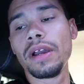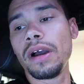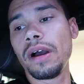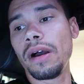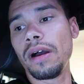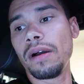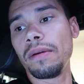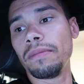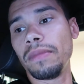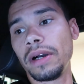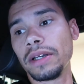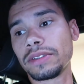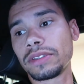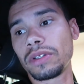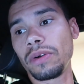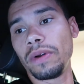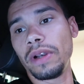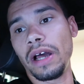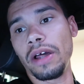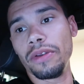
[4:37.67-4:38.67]
us
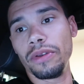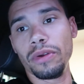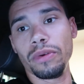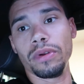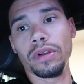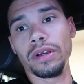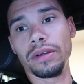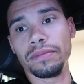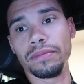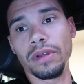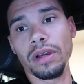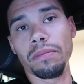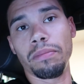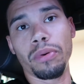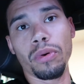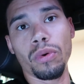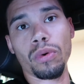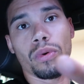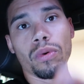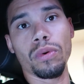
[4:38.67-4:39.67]
going out and doing a
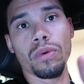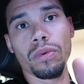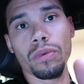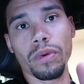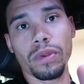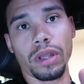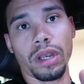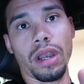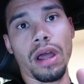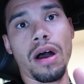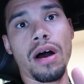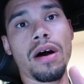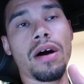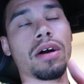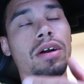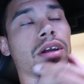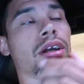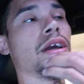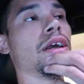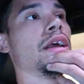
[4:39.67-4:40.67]
pool with a
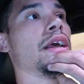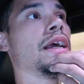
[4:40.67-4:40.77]
log.